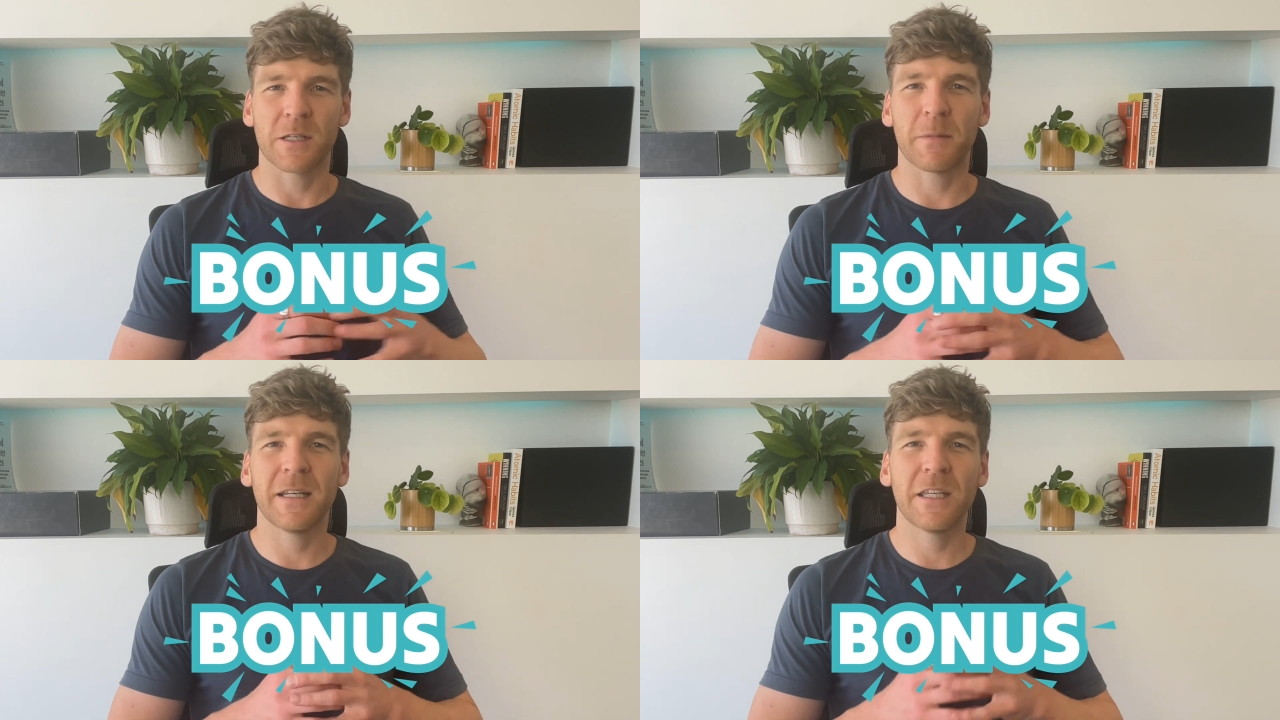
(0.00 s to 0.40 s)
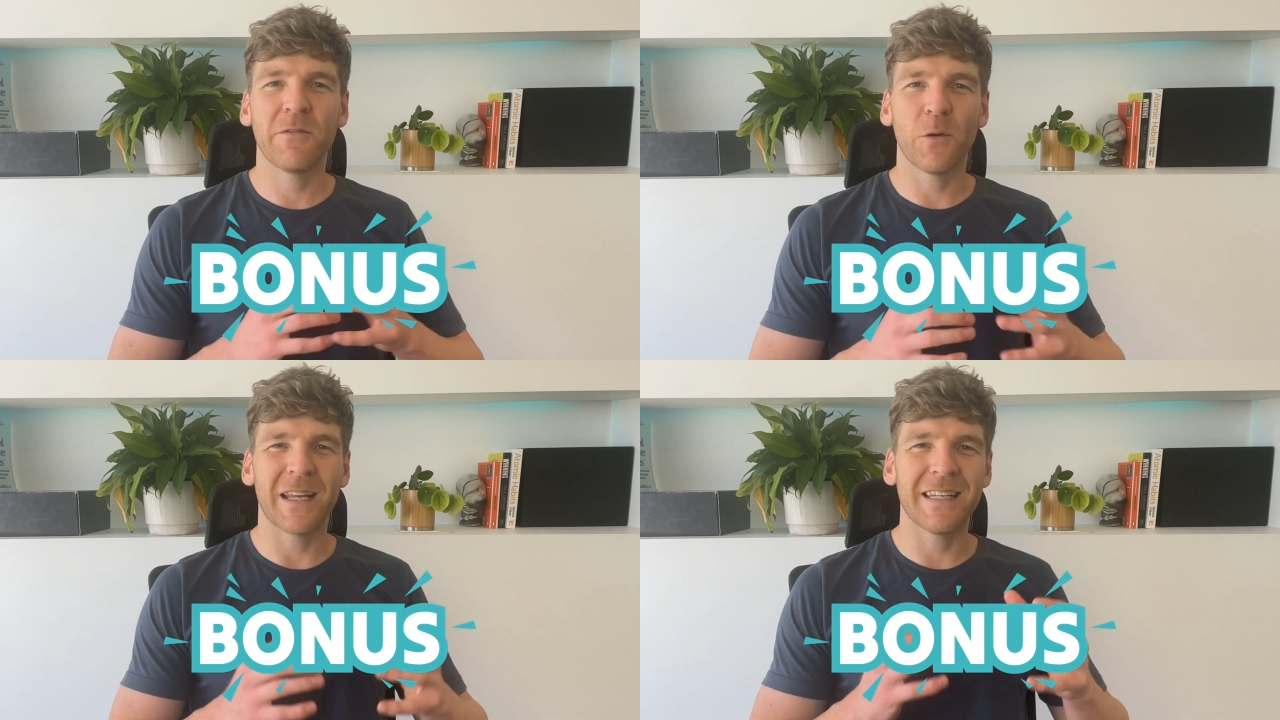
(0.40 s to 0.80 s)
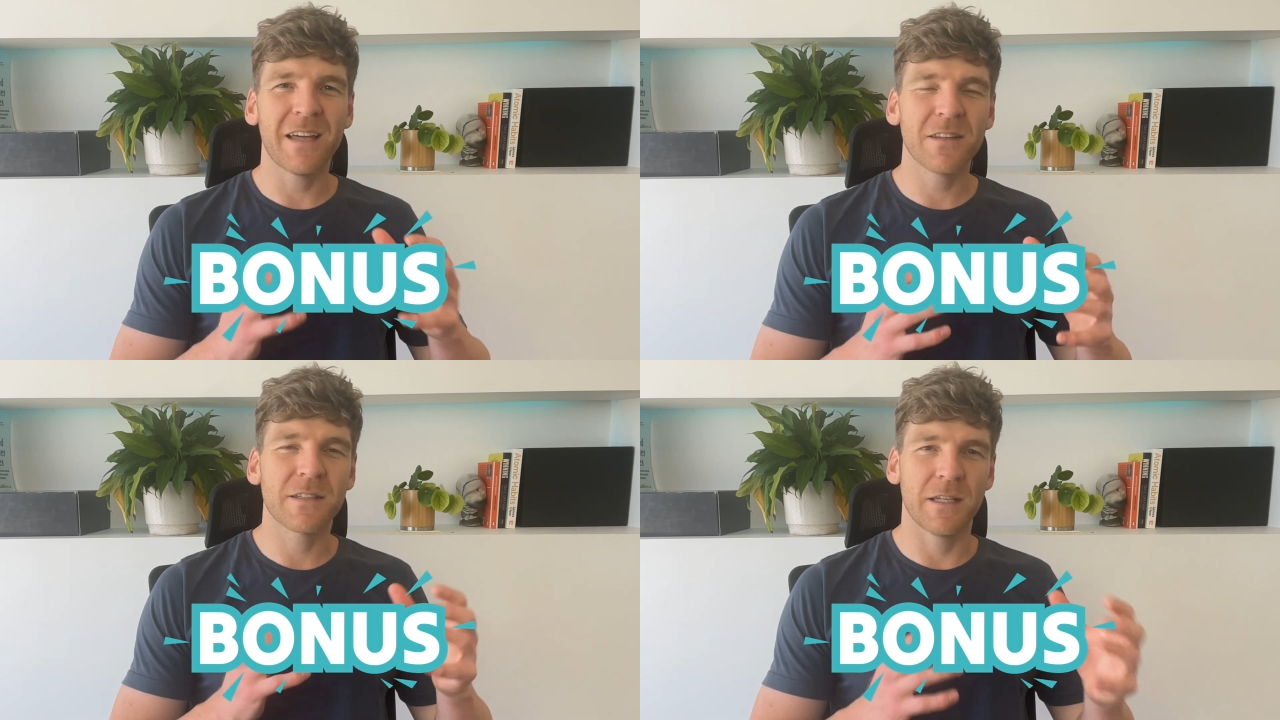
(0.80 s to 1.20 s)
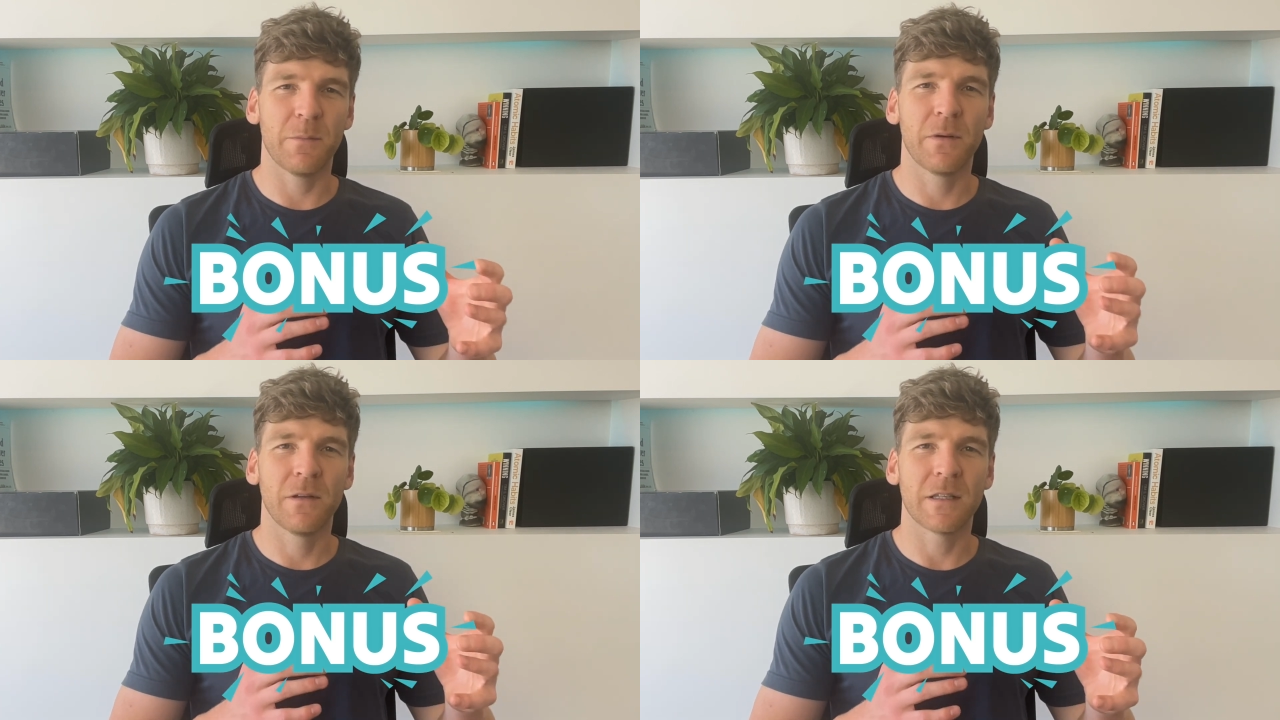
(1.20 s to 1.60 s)
I'm going to give you another
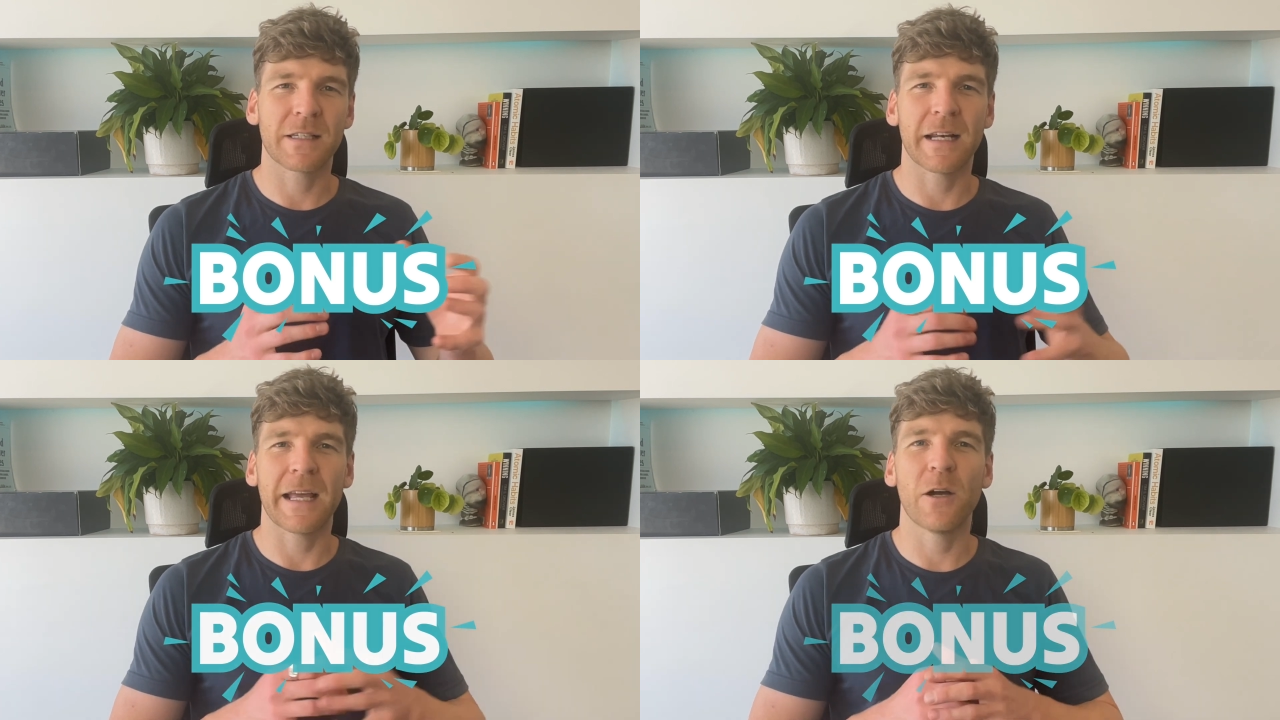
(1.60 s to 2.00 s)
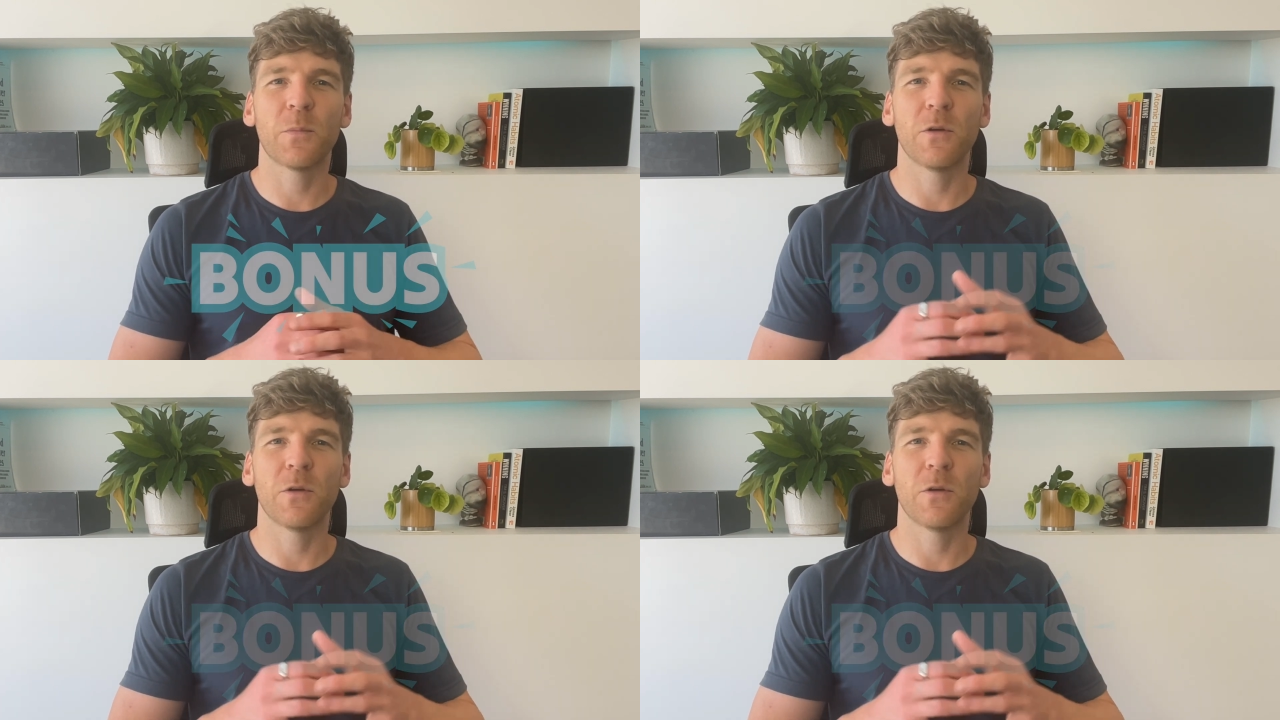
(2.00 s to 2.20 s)
tip that's going to help